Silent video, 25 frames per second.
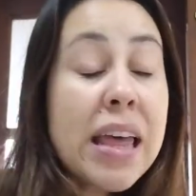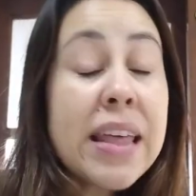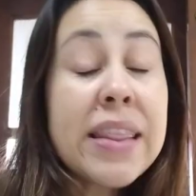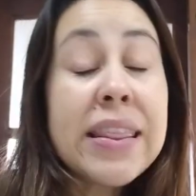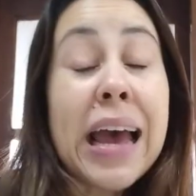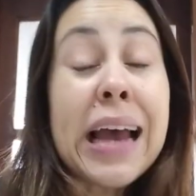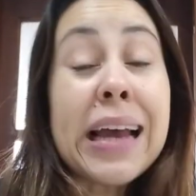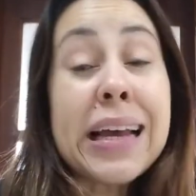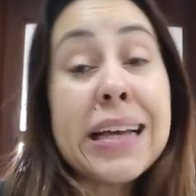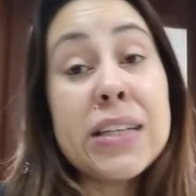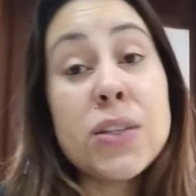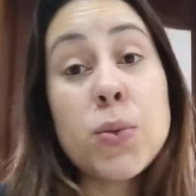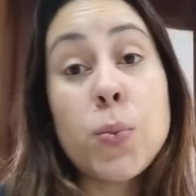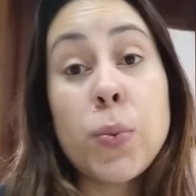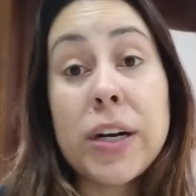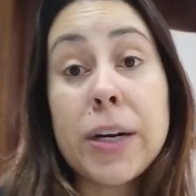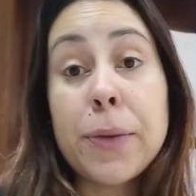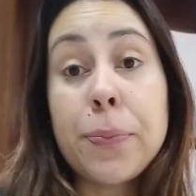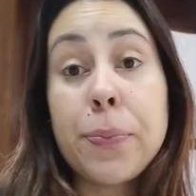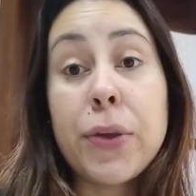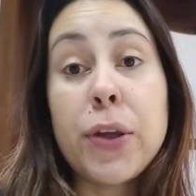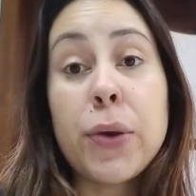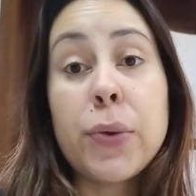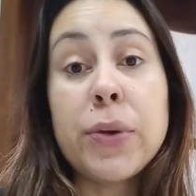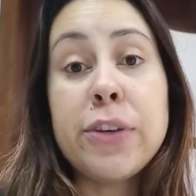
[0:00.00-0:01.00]
That is
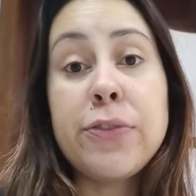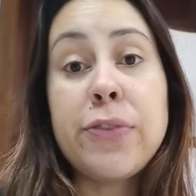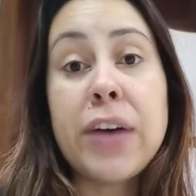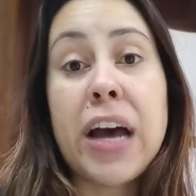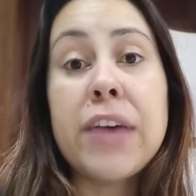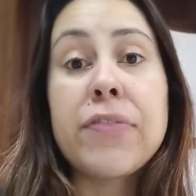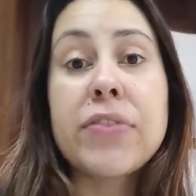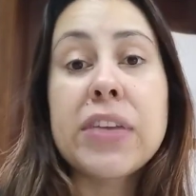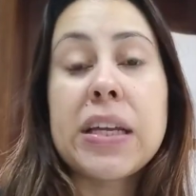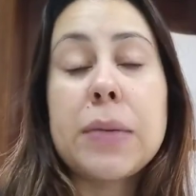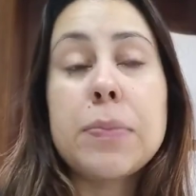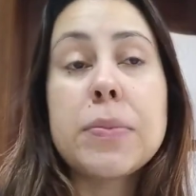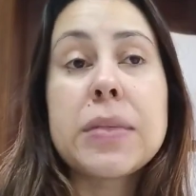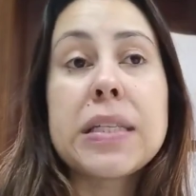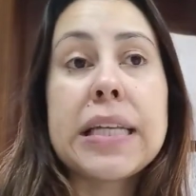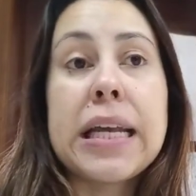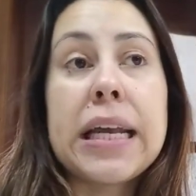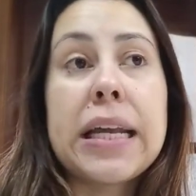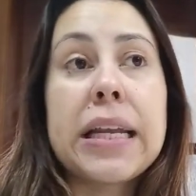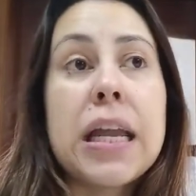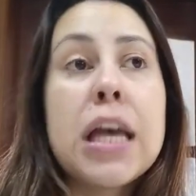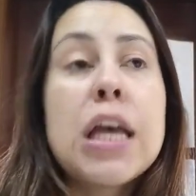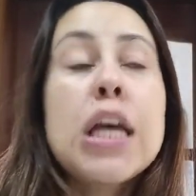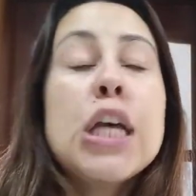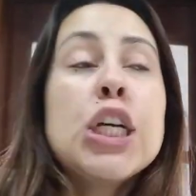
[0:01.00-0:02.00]
where Puravive comes
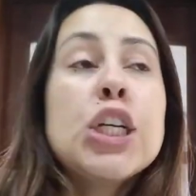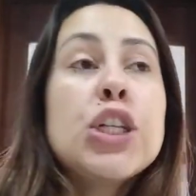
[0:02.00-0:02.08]
in.